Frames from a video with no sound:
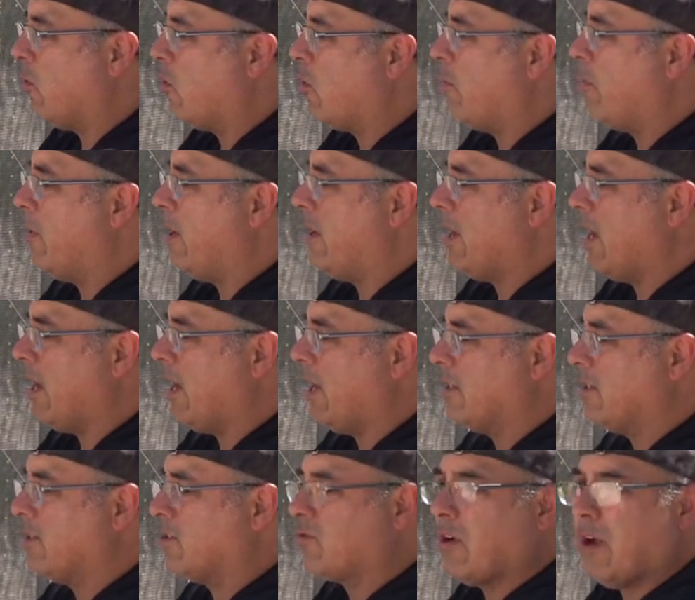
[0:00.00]
focal plane. Now I
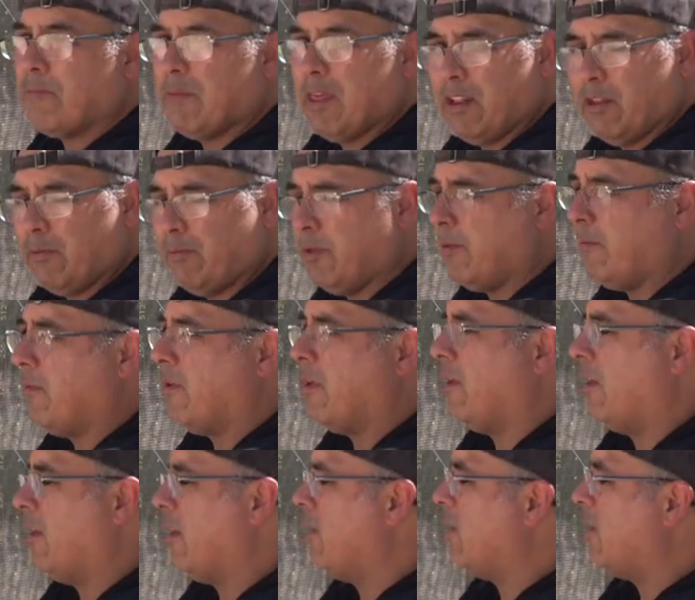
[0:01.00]
described that a little bit
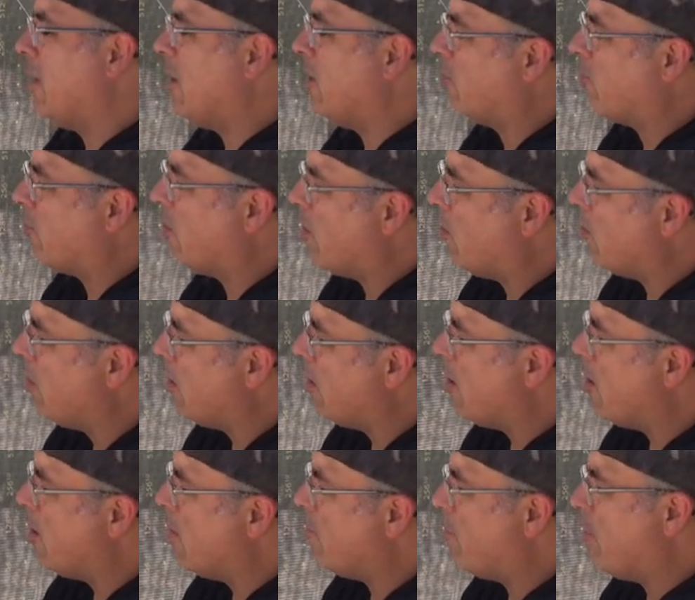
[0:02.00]
in the intro,
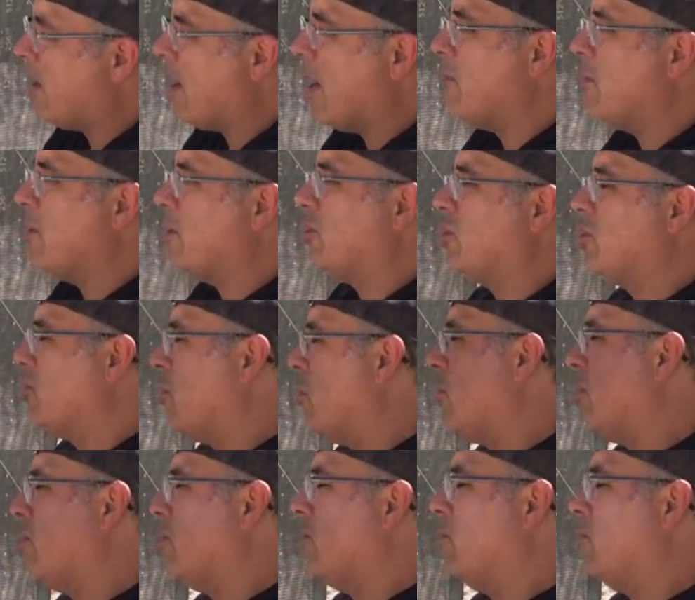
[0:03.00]
but I'm gonna show
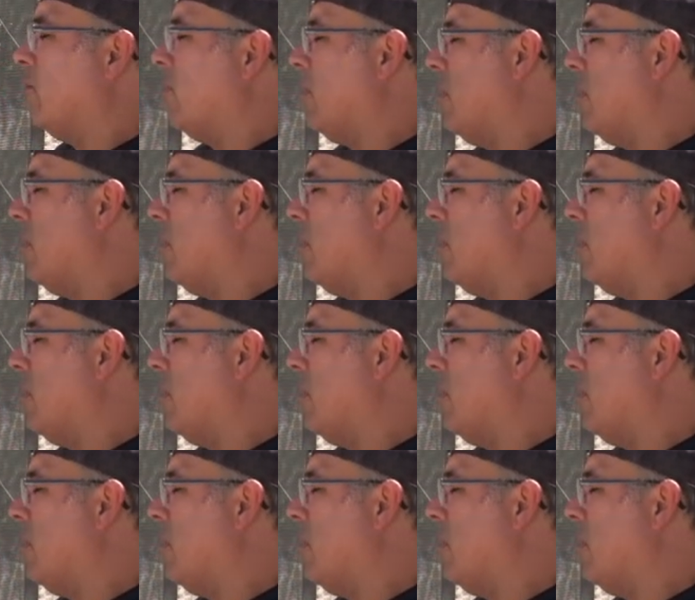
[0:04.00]
you